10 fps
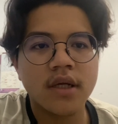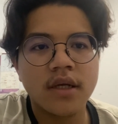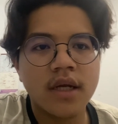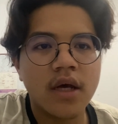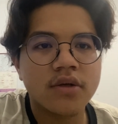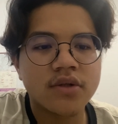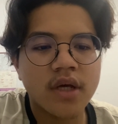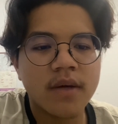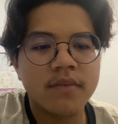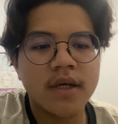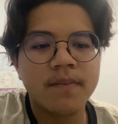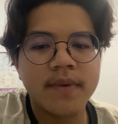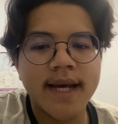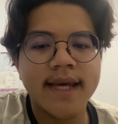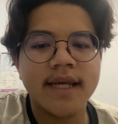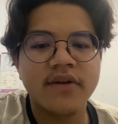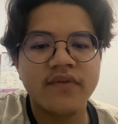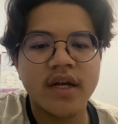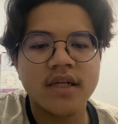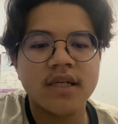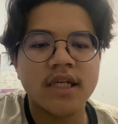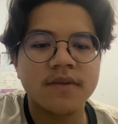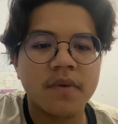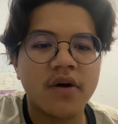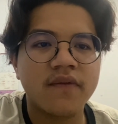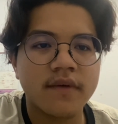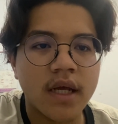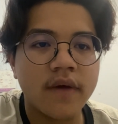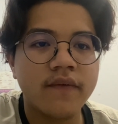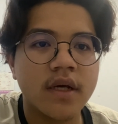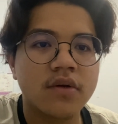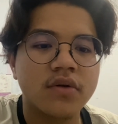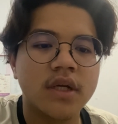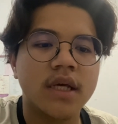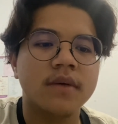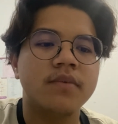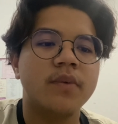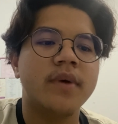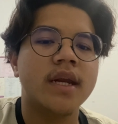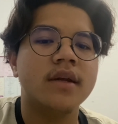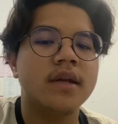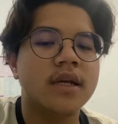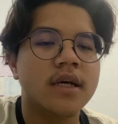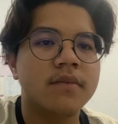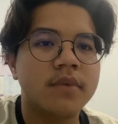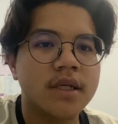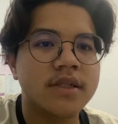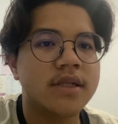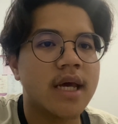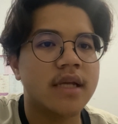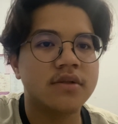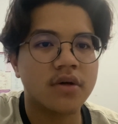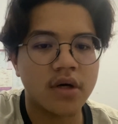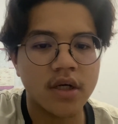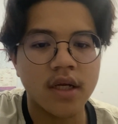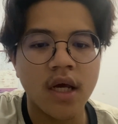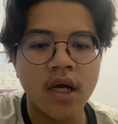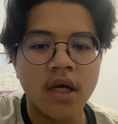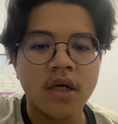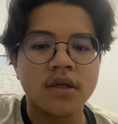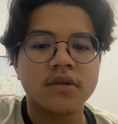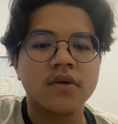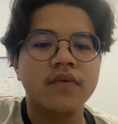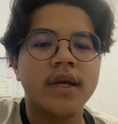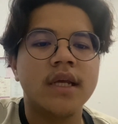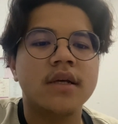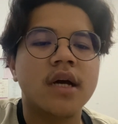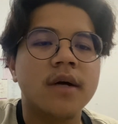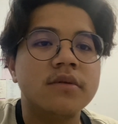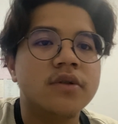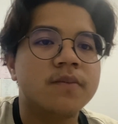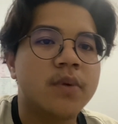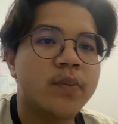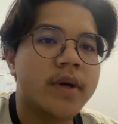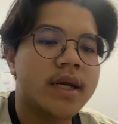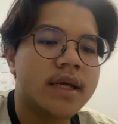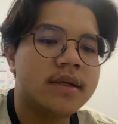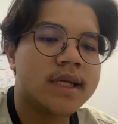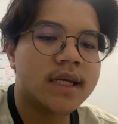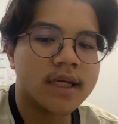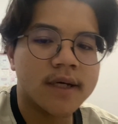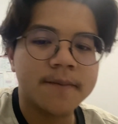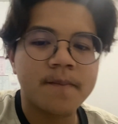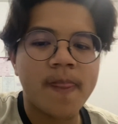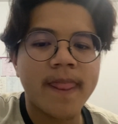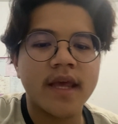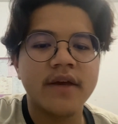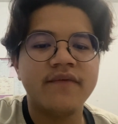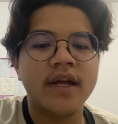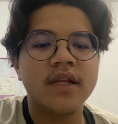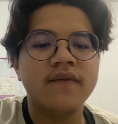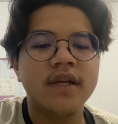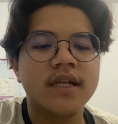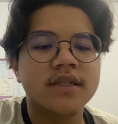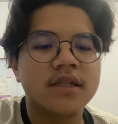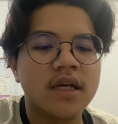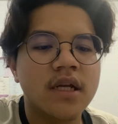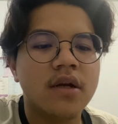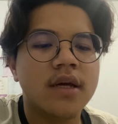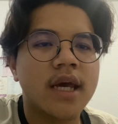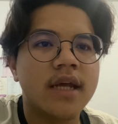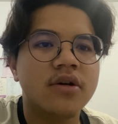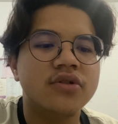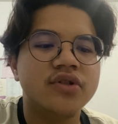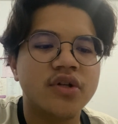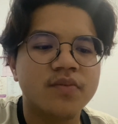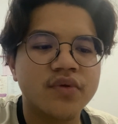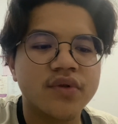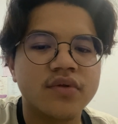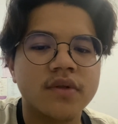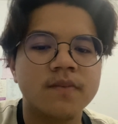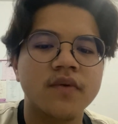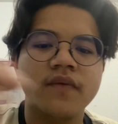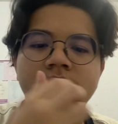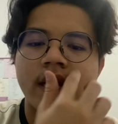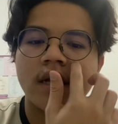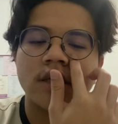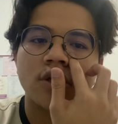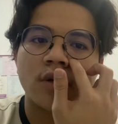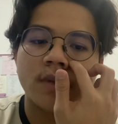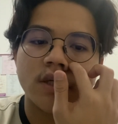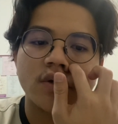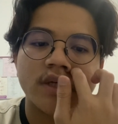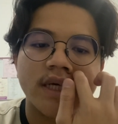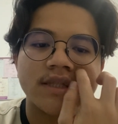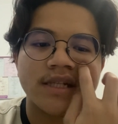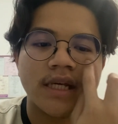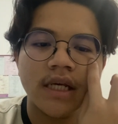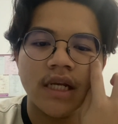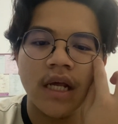They also can be applied in various aspects of life, including preparing dinner meals and so on. So when it comes to preparing dinner, effective leader skill can contribute to smooth and enjoyable cooking skill